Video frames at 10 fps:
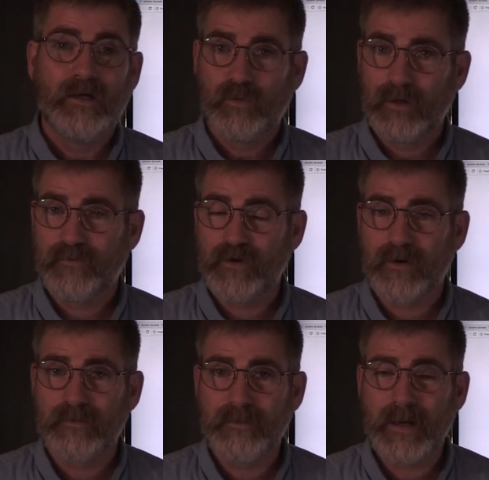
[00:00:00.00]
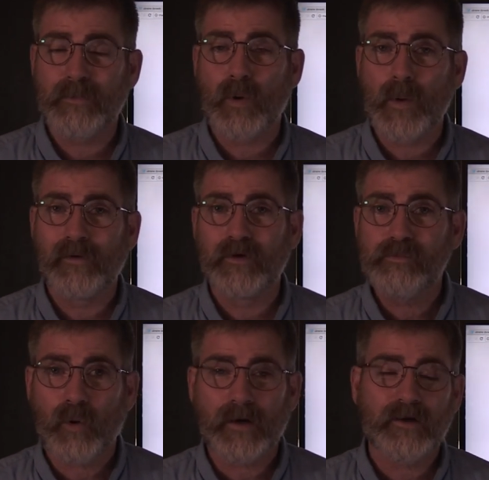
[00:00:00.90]
Well, if you remember, we had
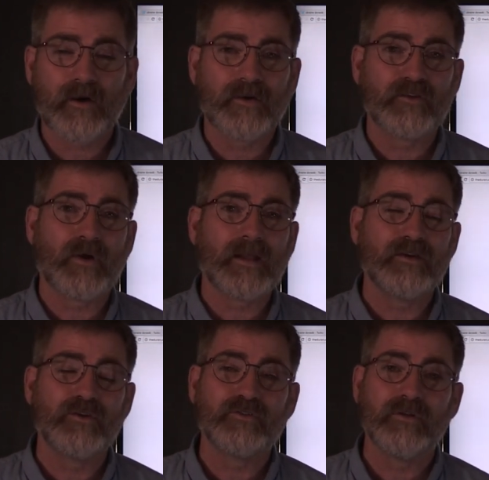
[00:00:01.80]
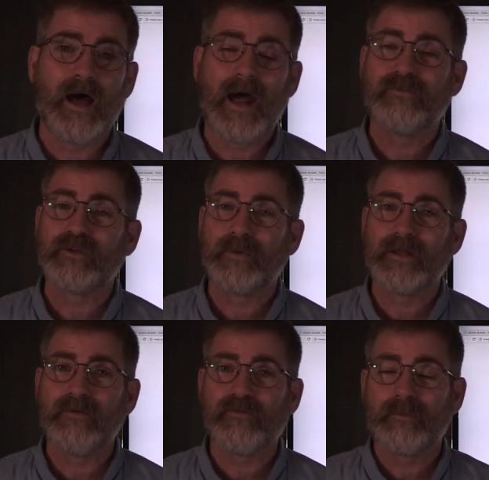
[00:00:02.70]
reported here on Israeli News Live some of
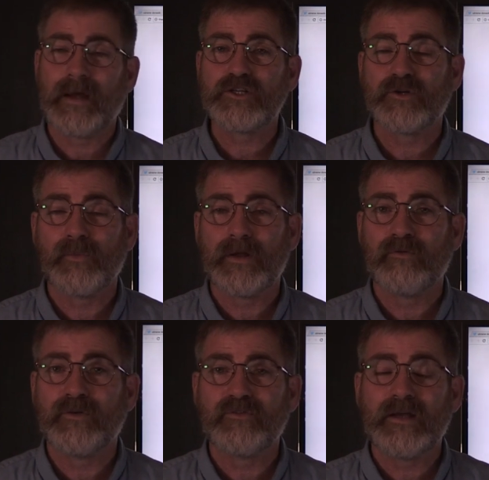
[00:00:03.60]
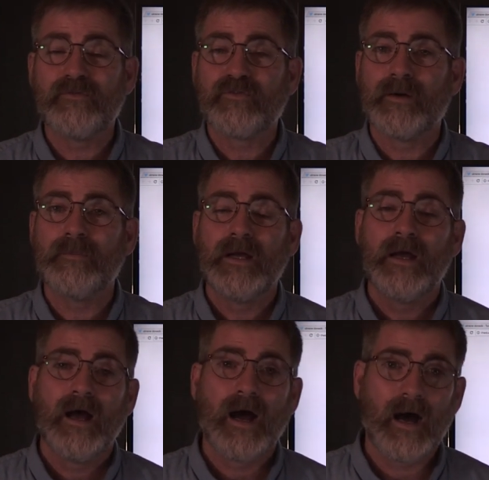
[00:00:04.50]
the information we had received from
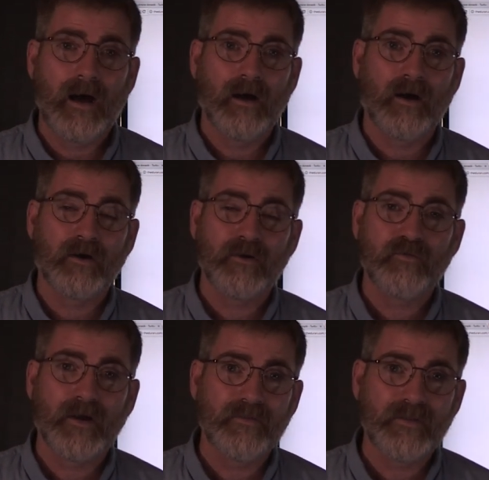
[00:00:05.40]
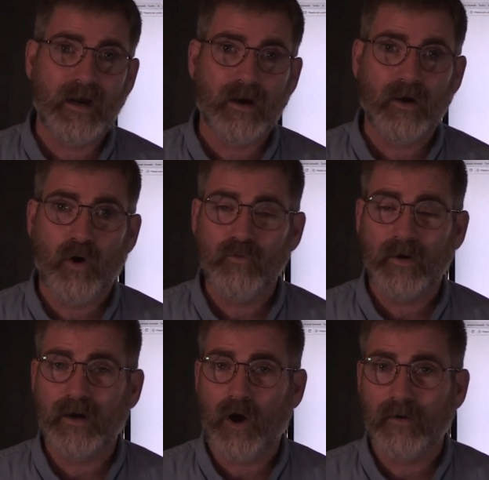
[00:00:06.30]
uh, our good friend there
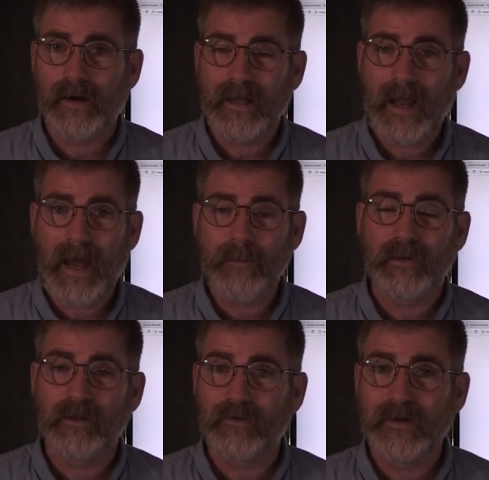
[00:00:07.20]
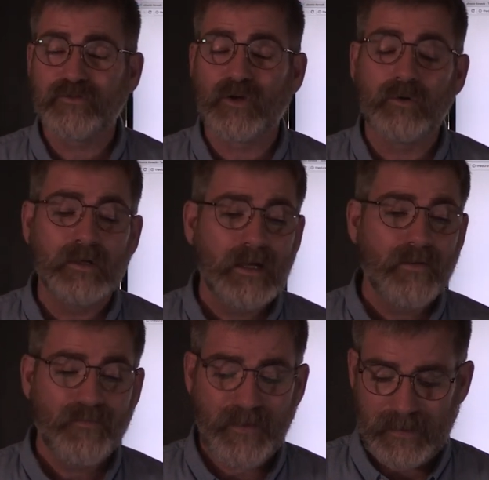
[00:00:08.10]
over at Already Happened, Lorenzo,
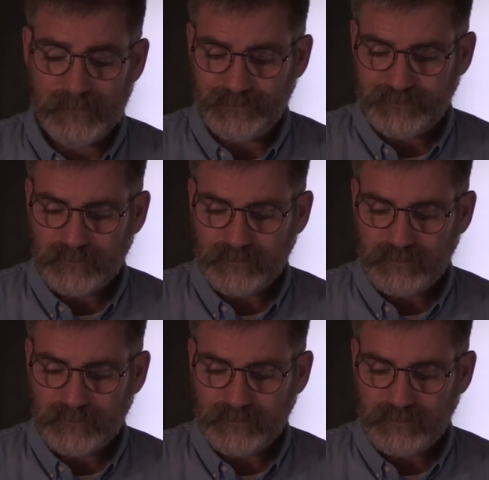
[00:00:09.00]
that